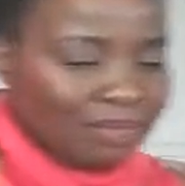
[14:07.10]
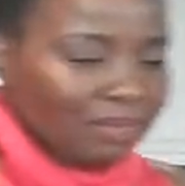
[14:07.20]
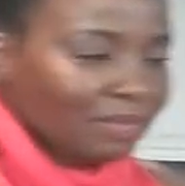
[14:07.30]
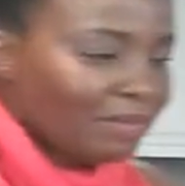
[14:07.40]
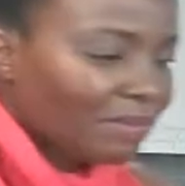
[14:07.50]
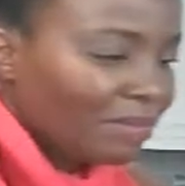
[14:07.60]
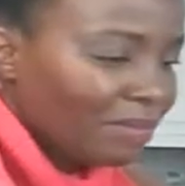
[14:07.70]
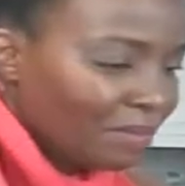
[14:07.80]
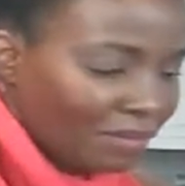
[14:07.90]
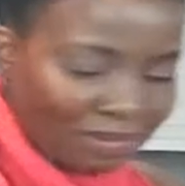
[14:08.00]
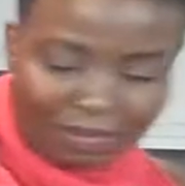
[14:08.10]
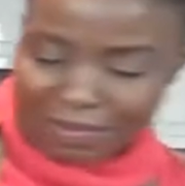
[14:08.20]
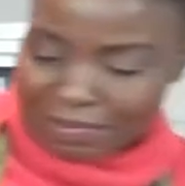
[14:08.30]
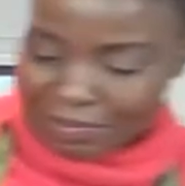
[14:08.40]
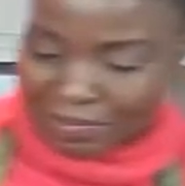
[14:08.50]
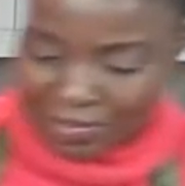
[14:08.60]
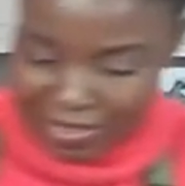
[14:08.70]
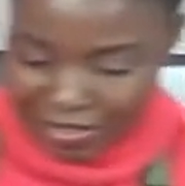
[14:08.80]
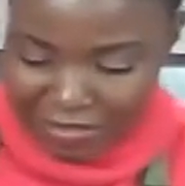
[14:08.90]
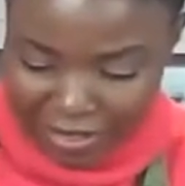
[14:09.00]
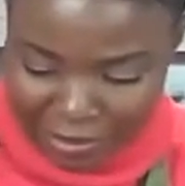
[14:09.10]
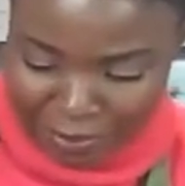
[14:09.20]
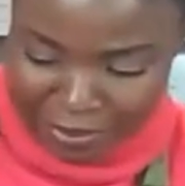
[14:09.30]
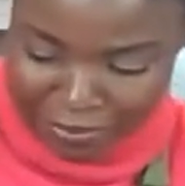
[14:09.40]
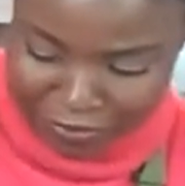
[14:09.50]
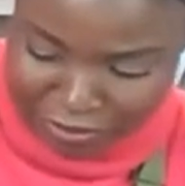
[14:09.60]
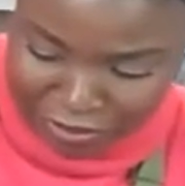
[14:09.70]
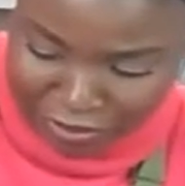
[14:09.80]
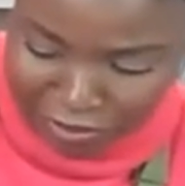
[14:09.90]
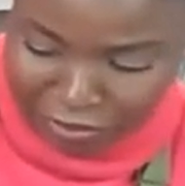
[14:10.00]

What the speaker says: Give that a bit of a stir